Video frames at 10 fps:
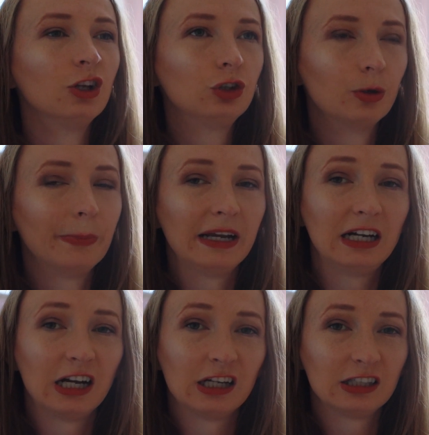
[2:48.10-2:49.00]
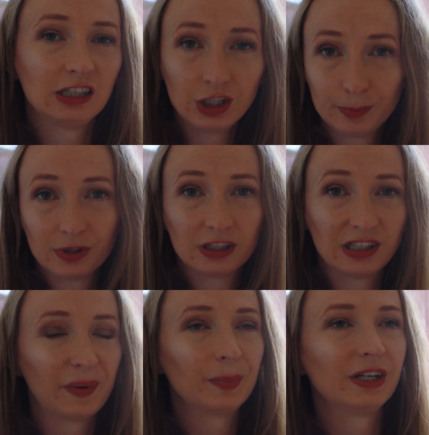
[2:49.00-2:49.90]
to make her keep
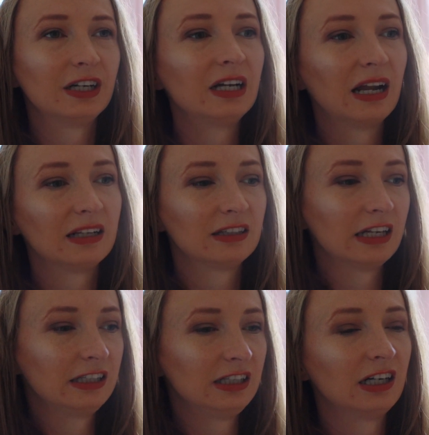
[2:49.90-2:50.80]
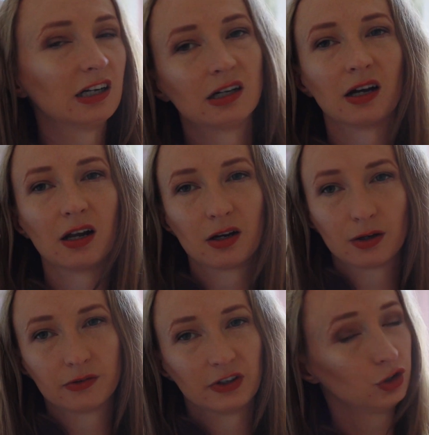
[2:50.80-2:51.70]
napping, and taking care
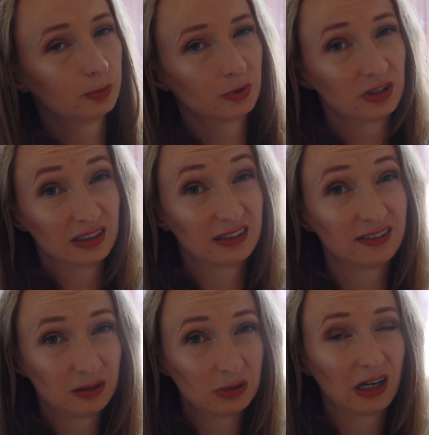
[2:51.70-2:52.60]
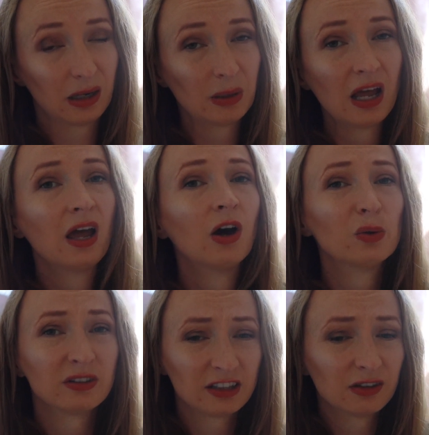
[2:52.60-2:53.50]
of a newborn at the same time
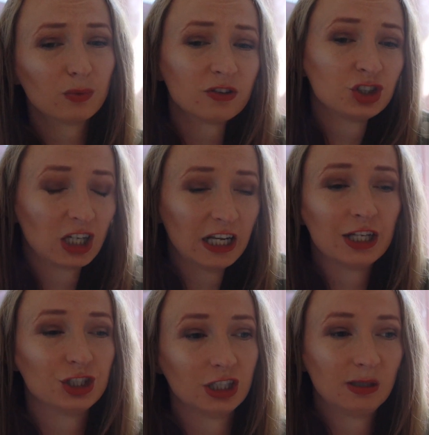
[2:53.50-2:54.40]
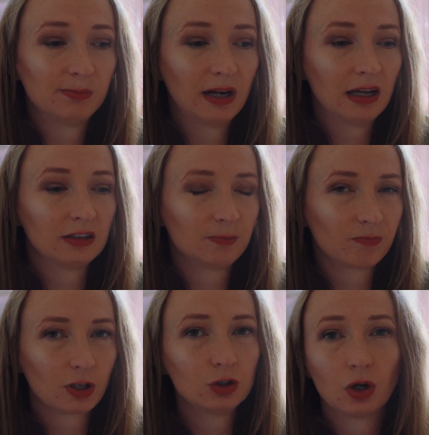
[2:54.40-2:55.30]
was challenging. But
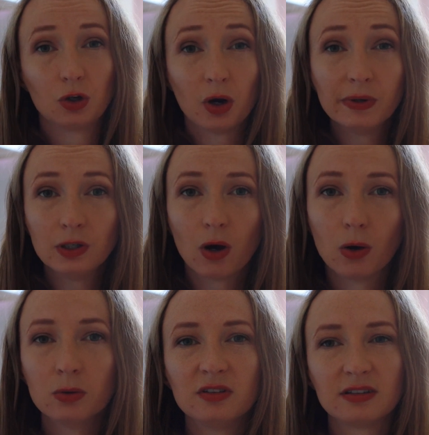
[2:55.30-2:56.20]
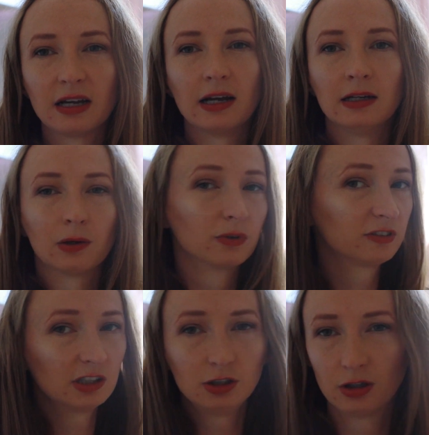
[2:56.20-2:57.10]
you know, going outside, I was
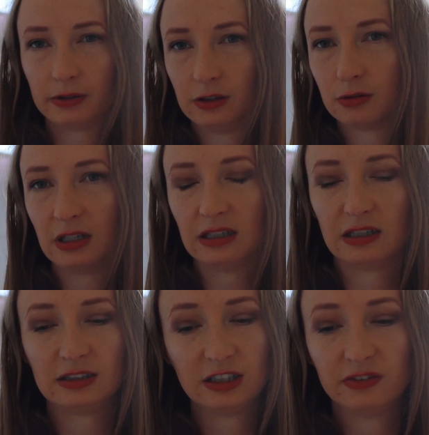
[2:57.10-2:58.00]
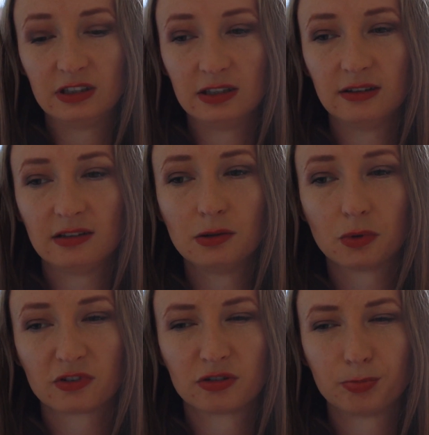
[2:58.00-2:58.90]
still going to like activities. It
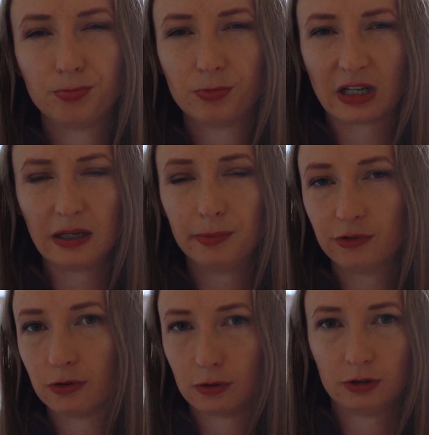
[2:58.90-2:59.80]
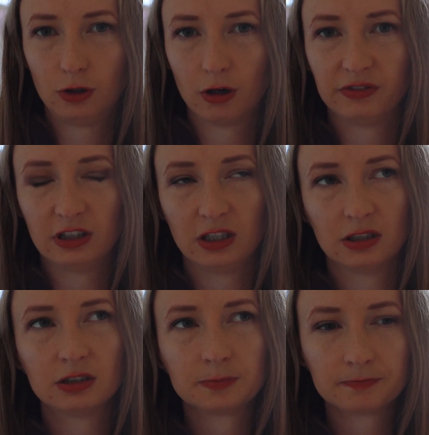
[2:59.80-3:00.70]
was right before COVID
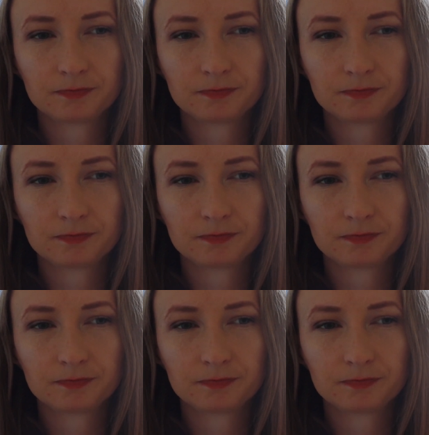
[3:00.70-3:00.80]
hit